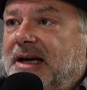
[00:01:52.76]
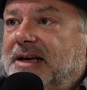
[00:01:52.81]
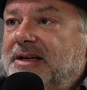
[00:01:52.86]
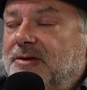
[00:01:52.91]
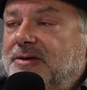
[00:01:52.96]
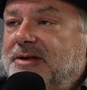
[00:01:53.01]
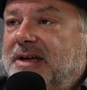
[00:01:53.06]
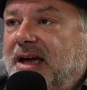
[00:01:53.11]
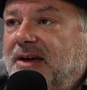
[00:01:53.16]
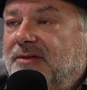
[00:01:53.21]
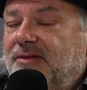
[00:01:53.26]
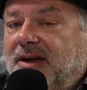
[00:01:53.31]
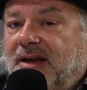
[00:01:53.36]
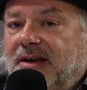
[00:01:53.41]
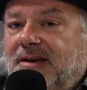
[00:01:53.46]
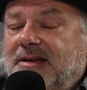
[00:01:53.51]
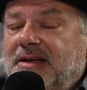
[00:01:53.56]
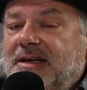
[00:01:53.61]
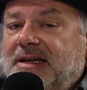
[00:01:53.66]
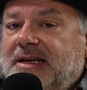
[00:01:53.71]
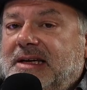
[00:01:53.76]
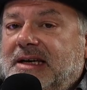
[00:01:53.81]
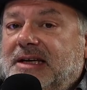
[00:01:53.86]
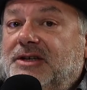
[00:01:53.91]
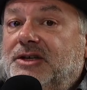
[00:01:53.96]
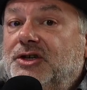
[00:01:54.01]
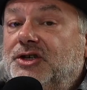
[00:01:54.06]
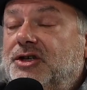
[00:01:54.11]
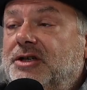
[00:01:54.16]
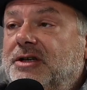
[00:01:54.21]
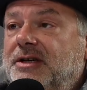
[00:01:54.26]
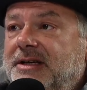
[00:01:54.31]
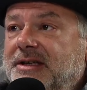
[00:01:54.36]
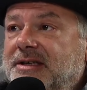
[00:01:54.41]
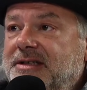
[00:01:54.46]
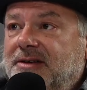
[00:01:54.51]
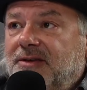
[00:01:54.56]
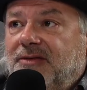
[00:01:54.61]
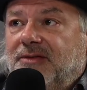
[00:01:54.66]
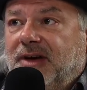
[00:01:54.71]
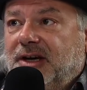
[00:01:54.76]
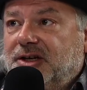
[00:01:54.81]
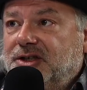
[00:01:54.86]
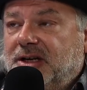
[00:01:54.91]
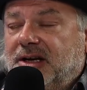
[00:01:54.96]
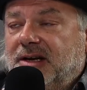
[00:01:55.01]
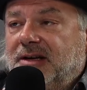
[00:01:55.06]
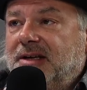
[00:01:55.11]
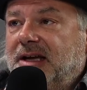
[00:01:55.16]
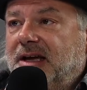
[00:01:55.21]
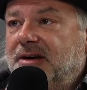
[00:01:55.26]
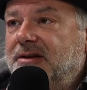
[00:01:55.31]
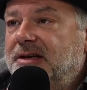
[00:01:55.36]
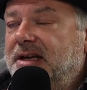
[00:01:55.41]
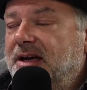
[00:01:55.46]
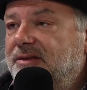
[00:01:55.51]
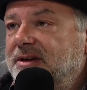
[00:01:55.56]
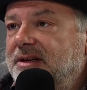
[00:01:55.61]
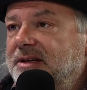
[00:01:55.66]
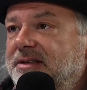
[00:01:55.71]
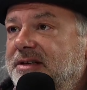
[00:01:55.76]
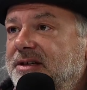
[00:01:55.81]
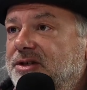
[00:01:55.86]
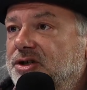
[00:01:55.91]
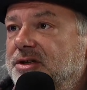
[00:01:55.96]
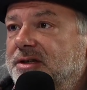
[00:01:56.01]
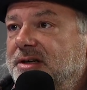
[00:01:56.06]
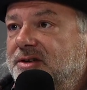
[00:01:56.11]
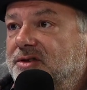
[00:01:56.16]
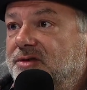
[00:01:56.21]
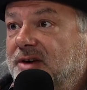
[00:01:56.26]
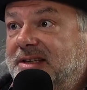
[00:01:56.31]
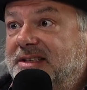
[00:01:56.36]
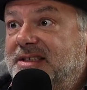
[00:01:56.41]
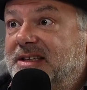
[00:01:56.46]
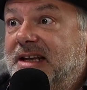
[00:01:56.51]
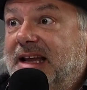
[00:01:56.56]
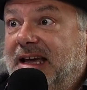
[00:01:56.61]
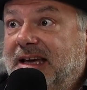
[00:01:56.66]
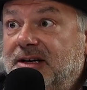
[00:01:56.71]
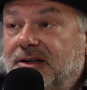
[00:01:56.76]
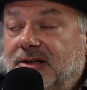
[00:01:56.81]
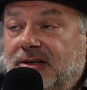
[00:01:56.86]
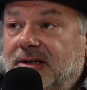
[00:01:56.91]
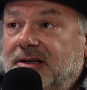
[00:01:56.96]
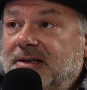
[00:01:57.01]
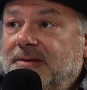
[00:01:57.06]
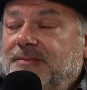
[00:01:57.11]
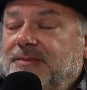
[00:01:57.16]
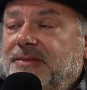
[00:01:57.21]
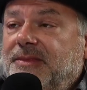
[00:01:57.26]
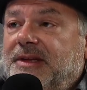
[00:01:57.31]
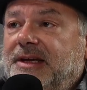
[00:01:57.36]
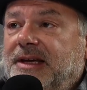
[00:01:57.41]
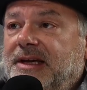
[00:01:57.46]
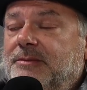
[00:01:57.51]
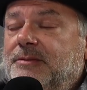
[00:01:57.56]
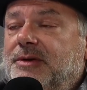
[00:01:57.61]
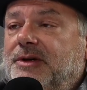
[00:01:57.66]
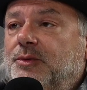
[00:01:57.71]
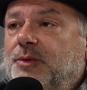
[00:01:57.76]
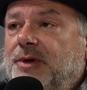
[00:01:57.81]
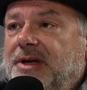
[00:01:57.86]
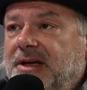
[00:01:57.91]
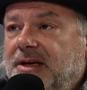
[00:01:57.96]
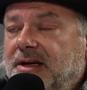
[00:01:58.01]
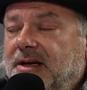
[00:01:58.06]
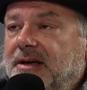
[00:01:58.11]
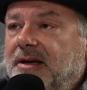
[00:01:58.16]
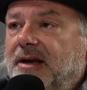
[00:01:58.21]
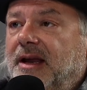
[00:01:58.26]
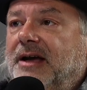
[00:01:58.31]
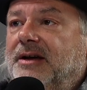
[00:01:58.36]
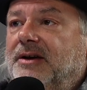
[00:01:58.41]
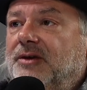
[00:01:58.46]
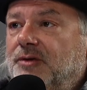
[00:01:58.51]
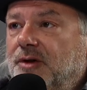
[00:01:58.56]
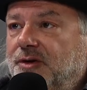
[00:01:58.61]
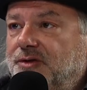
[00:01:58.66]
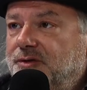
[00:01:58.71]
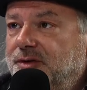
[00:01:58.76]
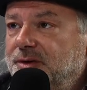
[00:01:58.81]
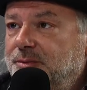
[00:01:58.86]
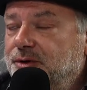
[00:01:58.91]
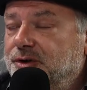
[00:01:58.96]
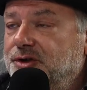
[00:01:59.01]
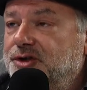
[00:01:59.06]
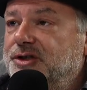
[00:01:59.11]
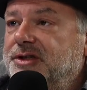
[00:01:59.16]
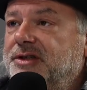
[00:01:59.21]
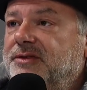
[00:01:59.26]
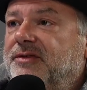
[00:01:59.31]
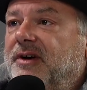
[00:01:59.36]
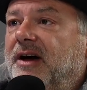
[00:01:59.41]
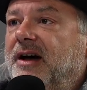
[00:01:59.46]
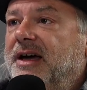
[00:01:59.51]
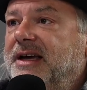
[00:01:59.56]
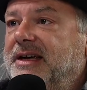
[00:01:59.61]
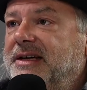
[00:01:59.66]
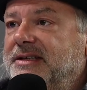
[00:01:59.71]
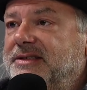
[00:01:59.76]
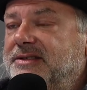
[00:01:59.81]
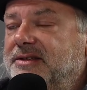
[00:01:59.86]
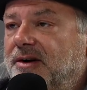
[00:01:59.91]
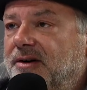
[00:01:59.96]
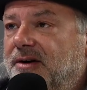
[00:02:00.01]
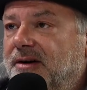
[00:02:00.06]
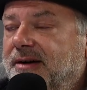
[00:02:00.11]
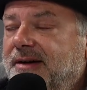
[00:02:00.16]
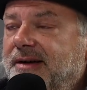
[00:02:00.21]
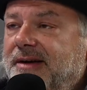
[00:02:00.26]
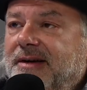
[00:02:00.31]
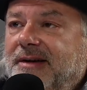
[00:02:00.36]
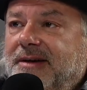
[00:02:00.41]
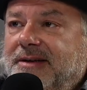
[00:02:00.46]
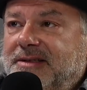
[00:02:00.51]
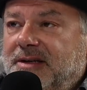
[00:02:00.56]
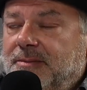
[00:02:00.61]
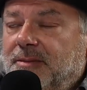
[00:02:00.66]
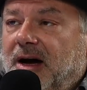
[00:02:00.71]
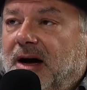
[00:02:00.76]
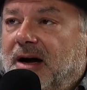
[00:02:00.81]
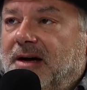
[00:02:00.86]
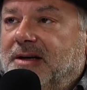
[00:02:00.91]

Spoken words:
I don't have an additional interface. I don't have an additional translator in between, like a rotary push device or some